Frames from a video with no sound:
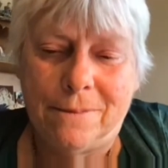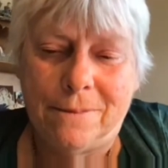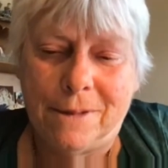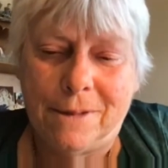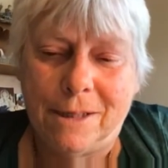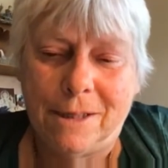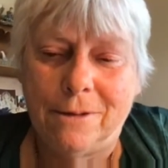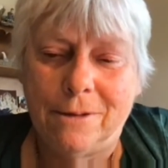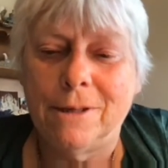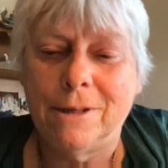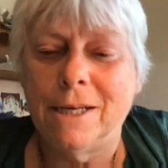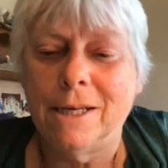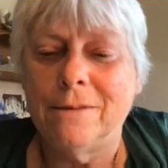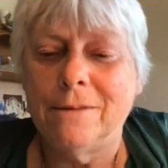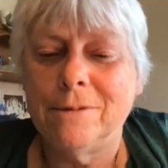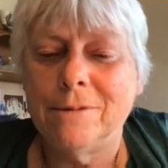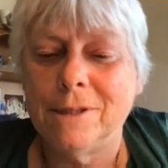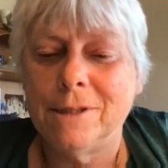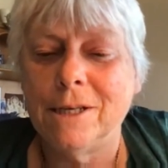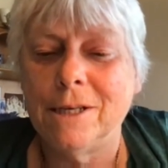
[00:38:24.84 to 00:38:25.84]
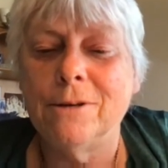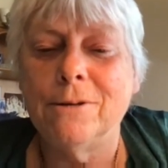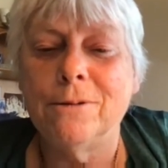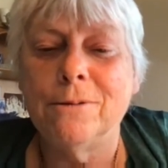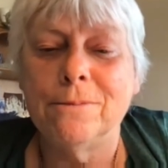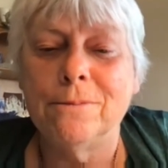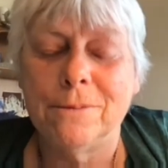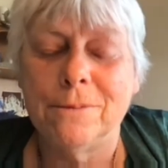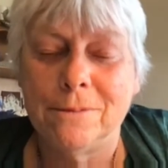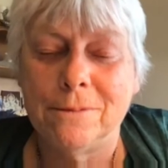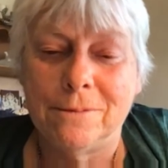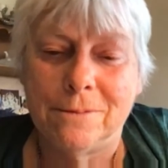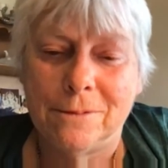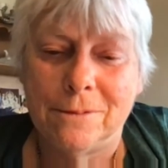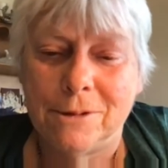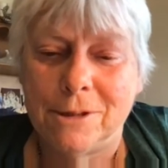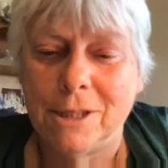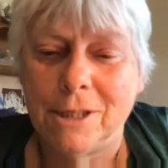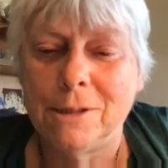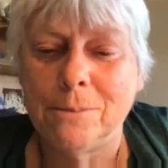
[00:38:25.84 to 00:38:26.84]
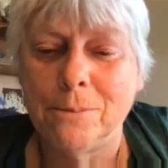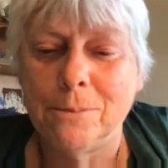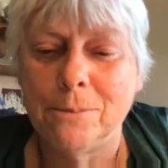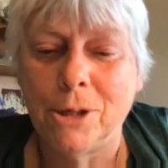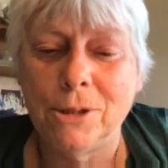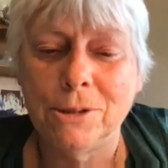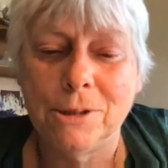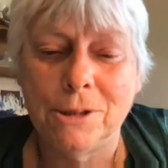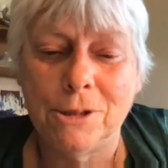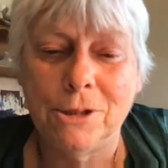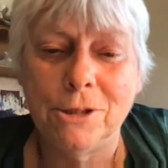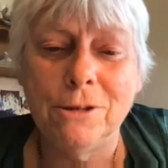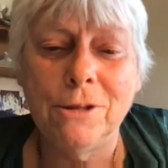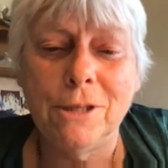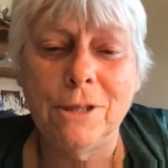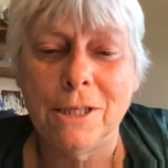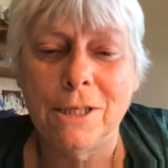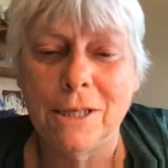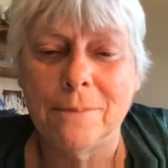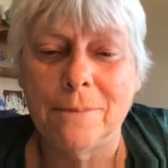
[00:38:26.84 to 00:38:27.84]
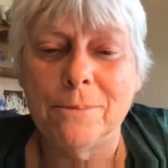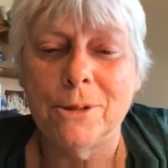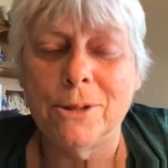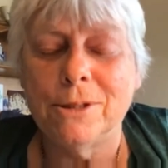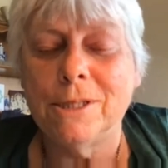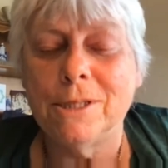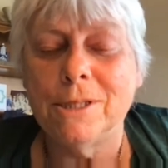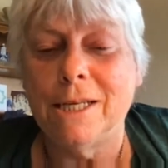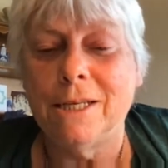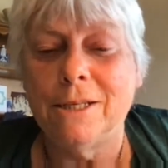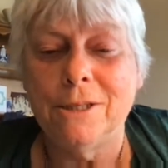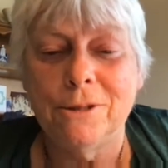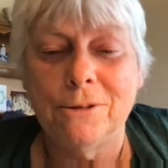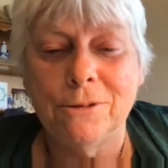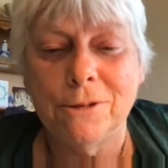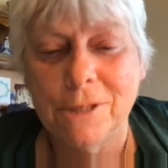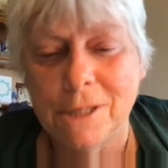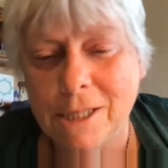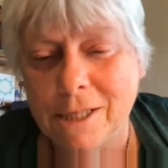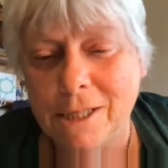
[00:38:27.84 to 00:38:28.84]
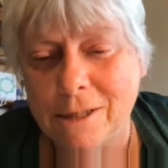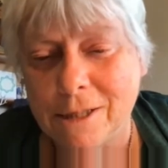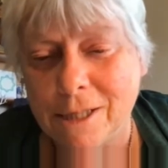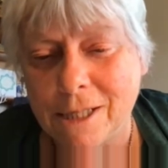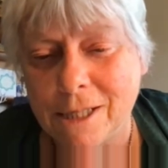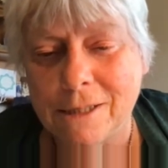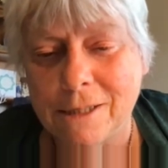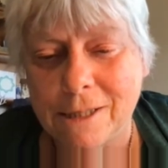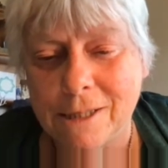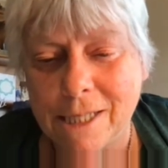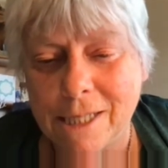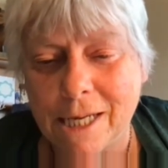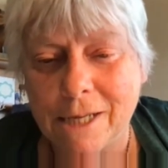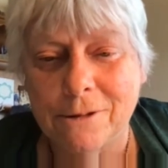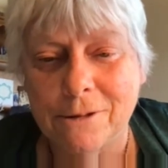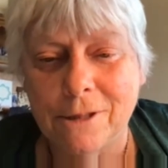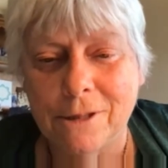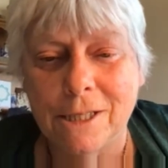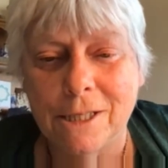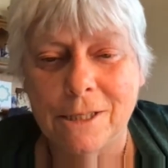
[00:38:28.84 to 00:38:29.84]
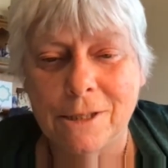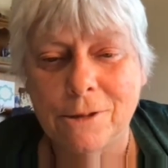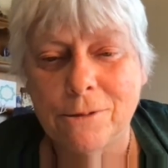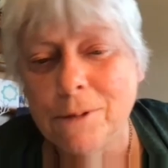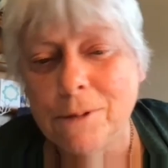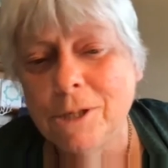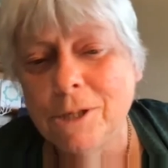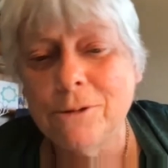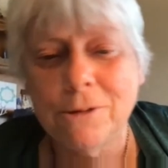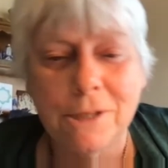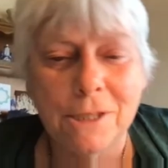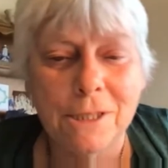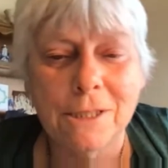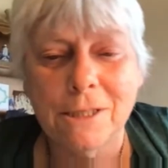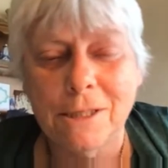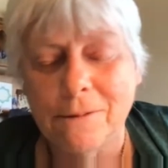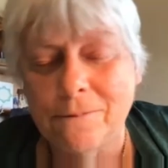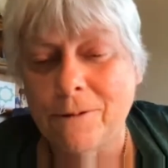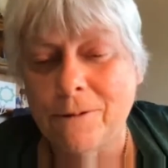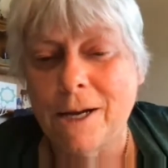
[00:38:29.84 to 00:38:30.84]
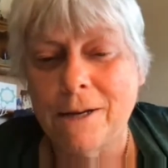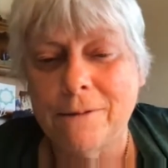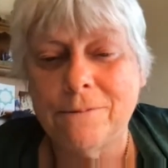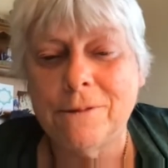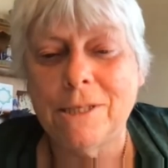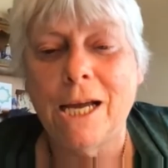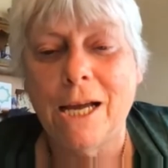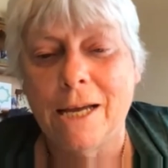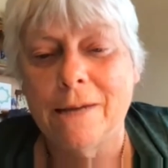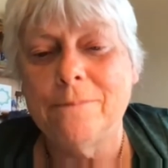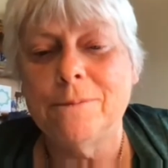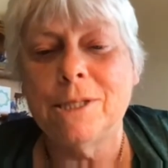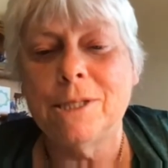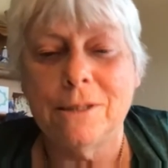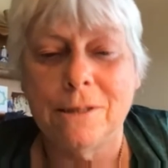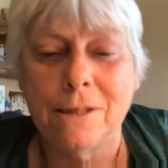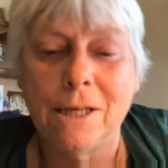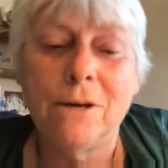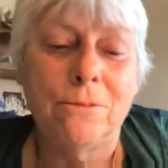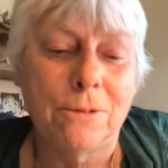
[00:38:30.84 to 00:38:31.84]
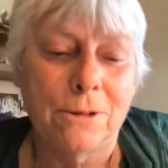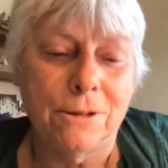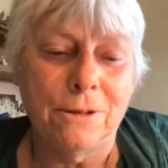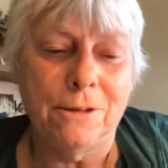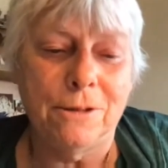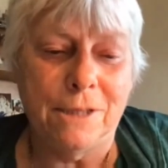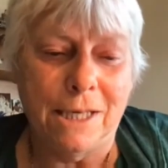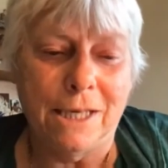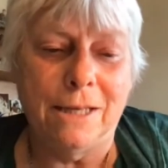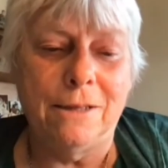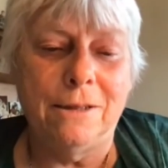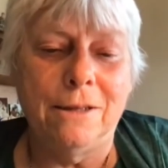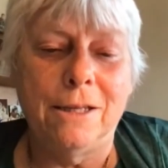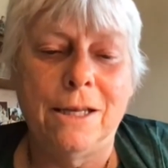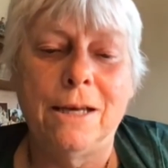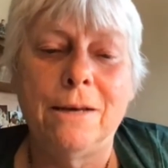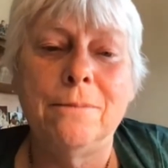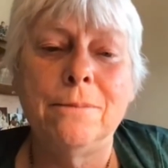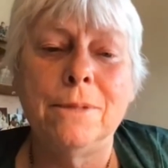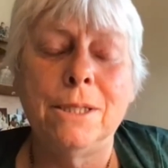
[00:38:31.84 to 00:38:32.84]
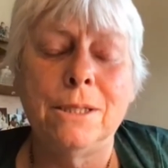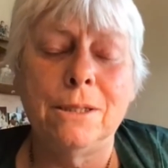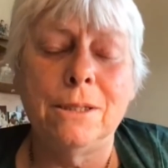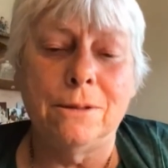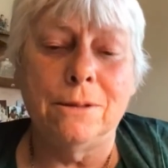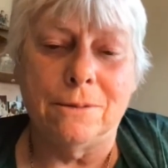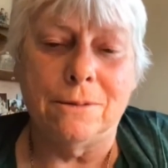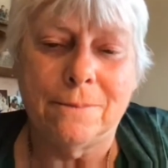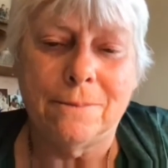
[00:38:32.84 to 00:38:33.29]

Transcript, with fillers: Okay, so just do the numbers and you'll see that Saturn is 365 times slower than the moon